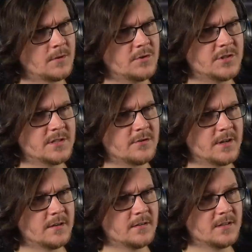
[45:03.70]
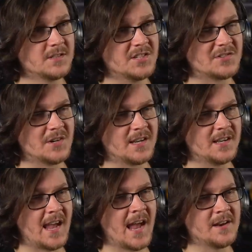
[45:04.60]
Dude, she's gonna
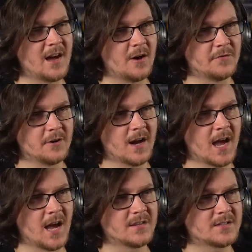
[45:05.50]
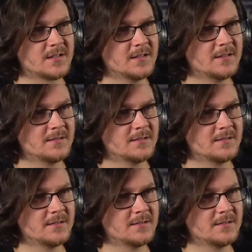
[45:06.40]
Gandalf her ass.